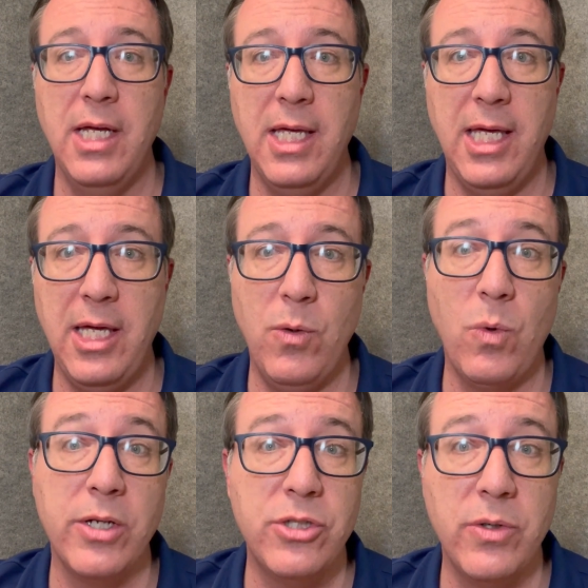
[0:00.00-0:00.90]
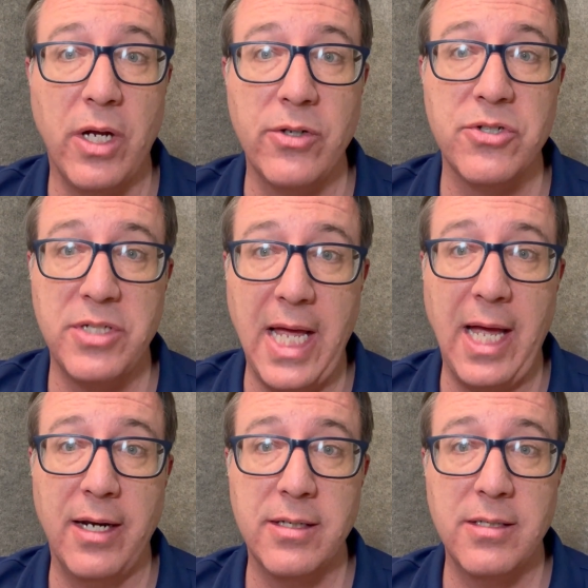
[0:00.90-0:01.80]
he wants you to
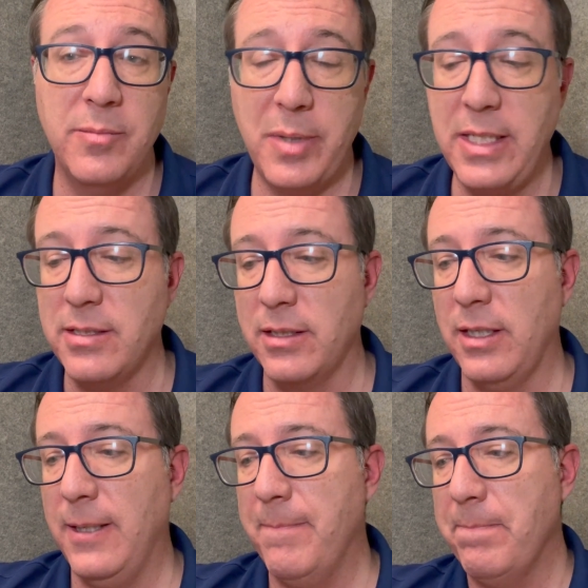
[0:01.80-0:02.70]
understand, basically.